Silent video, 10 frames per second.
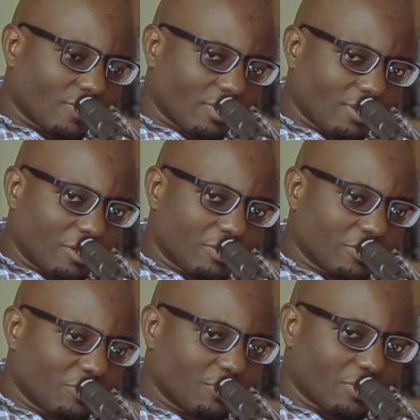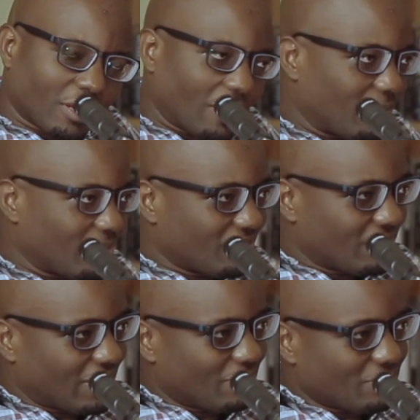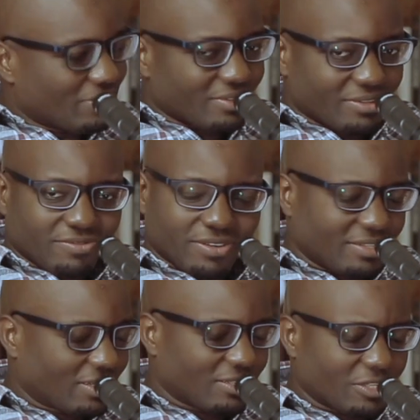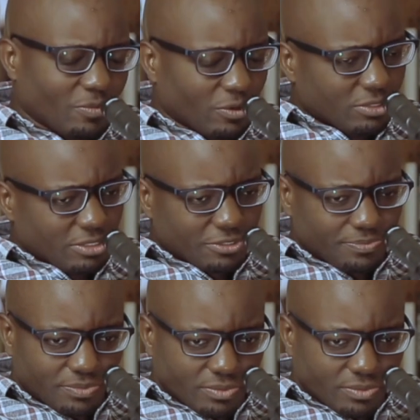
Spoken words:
Listened to it a couple of times. Fantastic podcast.